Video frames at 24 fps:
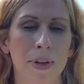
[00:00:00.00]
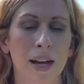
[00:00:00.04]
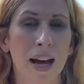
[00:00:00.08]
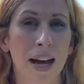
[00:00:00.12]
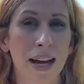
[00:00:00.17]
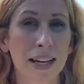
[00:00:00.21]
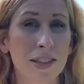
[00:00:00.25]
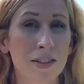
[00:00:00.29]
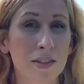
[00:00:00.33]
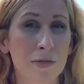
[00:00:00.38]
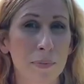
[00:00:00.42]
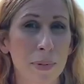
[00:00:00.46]

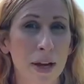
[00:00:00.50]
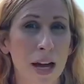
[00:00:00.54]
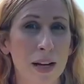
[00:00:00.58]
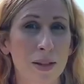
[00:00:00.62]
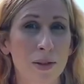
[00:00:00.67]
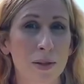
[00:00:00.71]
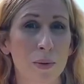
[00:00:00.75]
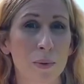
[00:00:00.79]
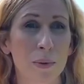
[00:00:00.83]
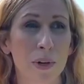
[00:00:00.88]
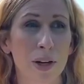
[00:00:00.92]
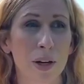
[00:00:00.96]
kind of back
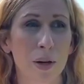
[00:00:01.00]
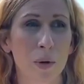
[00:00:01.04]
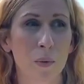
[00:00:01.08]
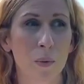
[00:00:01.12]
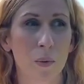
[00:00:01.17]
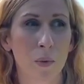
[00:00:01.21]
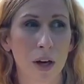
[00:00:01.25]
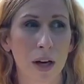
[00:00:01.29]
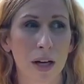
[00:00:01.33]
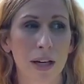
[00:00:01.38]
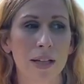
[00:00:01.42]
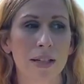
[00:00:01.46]
to where it
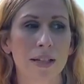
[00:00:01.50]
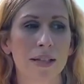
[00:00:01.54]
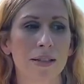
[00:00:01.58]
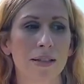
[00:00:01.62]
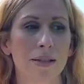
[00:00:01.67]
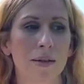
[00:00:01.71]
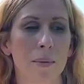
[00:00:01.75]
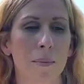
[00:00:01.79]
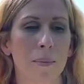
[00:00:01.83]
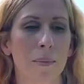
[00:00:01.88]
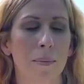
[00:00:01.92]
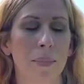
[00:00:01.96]

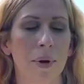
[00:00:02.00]
was,